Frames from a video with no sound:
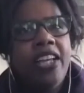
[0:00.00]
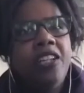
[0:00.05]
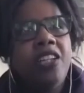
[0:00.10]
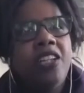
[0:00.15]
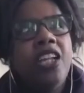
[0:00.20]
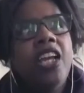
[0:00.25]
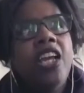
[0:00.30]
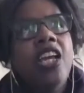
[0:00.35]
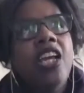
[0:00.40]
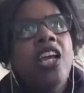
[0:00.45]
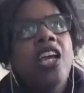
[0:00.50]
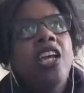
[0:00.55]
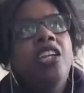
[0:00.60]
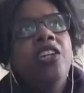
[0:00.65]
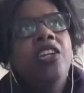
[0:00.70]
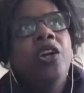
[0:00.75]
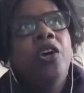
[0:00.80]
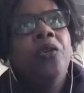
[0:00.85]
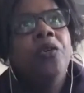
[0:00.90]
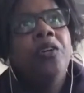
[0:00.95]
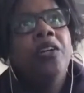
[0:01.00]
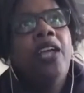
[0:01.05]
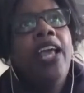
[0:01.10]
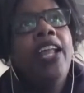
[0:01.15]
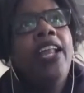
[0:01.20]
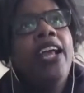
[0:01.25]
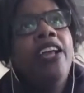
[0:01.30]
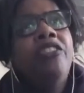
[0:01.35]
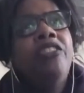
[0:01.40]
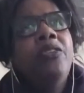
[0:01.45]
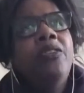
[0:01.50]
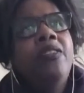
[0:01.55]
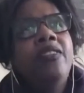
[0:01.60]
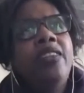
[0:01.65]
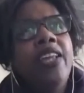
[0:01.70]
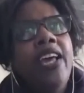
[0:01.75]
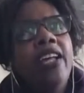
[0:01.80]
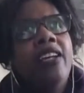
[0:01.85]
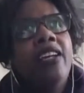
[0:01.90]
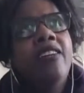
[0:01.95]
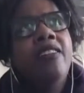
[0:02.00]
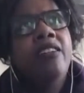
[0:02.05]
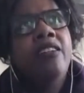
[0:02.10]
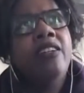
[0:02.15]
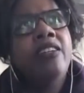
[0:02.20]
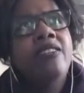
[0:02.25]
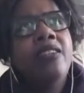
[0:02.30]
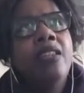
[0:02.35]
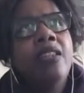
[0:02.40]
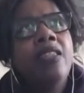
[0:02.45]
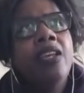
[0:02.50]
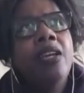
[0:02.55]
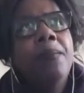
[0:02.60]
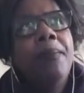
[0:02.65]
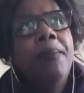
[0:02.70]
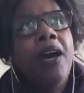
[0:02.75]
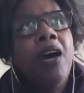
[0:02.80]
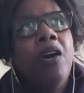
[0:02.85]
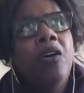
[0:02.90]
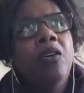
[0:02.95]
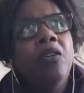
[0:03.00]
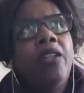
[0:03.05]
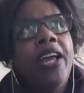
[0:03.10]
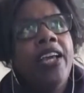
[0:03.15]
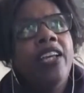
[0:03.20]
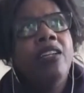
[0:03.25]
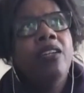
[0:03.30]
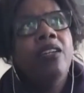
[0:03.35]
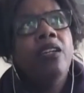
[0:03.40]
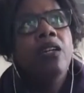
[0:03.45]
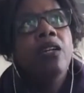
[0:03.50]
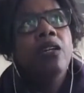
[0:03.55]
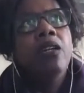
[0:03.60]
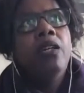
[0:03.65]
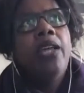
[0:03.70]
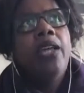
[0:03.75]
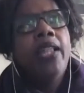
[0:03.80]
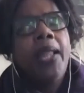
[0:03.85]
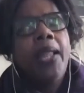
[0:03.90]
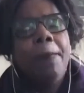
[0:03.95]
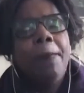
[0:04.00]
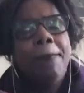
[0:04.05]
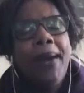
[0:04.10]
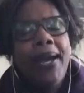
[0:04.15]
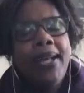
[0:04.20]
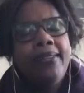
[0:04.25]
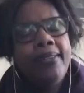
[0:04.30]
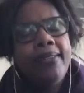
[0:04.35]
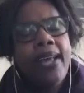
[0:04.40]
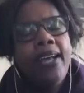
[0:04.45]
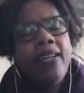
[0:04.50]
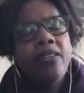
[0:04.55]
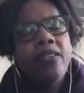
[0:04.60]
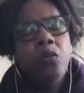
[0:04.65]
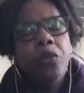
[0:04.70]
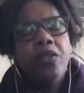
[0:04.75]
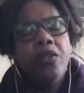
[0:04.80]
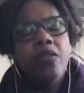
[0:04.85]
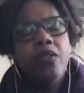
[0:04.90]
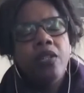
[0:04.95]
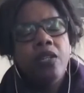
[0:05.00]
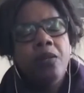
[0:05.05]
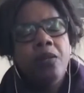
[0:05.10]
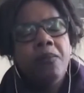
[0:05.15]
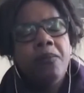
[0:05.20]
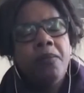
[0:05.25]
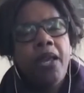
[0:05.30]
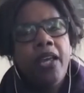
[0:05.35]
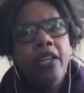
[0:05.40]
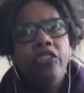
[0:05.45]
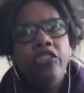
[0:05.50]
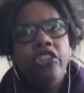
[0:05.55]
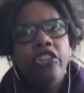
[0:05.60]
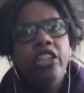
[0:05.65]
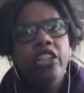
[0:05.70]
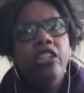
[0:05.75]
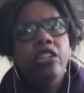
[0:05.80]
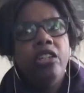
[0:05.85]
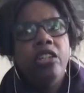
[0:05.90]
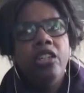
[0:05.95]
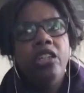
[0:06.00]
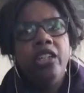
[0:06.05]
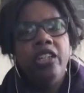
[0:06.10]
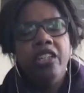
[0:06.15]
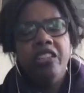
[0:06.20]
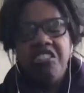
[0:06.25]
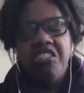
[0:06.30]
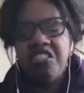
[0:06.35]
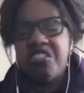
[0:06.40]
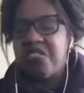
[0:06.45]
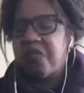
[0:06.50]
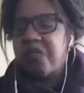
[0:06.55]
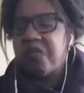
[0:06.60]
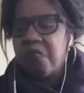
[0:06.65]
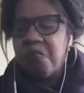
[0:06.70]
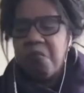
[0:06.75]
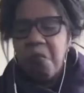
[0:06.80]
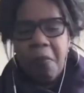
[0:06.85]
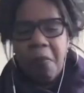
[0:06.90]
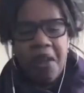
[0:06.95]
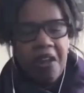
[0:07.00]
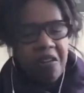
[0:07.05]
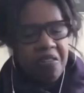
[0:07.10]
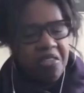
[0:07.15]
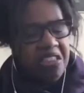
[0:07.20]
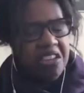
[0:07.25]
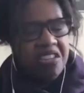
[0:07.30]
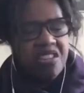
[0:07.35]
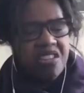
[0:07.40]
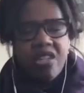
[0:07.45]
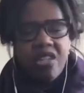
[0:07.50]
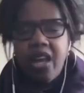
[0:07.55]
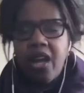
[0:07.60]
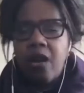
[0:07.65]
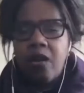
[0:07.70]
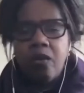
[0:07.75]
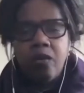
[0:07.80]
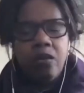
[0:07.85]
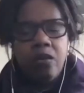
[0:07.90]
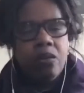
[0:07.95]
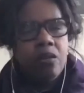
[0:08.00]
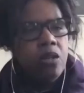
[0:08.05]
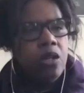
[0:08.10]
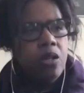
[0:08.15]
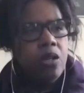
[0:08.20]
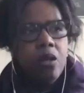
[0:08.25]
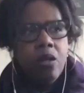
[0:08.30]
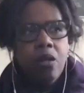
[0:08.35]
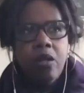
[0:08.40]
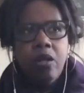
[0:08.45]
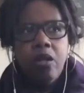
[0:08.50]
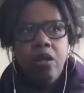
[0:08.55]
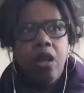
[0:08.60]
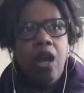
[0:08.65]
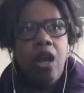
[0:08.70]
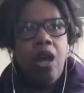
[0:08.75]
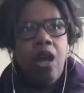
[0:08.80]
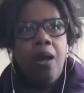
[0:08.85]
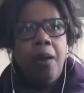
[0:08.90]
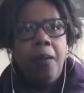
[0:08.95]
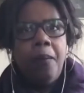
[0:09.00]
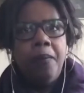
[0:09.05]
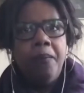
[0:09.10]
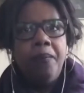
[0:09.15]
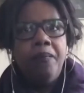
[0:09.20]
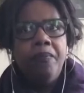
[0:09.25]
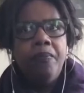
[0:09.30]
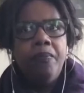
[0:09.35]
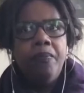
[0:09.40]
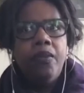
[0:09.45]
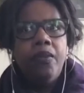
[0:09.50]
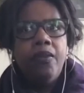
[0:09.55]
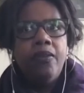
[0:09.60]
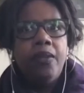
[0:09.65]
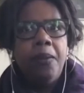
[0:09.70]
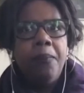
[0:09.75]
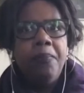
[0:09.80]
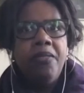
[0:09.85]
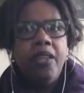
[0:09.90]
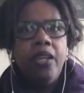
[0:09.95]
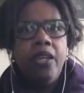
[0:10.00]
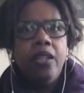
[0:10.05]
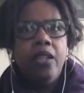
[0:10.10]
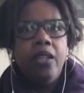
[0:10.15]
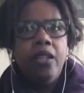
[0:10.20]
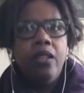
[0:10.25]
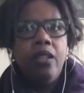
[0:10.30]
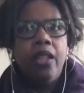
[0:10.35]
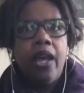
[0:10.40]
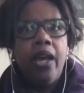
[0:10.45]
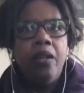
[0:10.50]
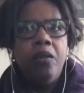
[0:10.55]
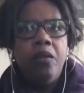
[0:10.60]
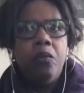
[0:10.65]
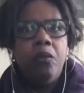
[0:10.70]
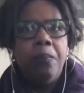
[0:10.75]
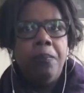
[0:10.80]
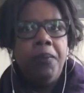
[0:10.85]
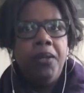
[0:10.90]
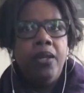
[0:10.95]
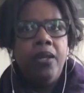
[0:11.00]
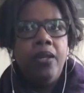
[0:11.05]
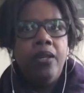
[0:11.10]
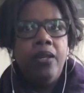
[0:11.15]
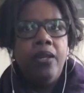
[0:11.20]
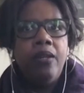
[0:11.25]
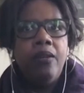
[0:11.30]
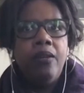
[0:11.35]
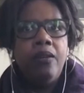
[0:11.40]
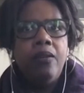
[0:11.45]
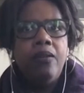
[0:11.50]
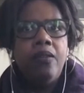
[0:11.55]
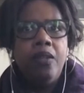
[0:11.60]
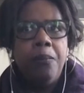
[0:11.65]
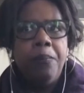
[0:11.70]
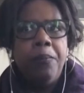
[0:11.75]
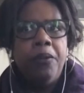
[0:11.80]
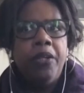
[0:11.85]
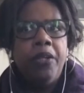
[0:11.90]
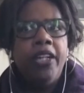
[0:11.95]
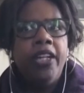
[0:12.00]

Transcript: And, you know, and as you said, because there is something about like, that bite-sized wisdom, and she could just pare things down to something that would be simple.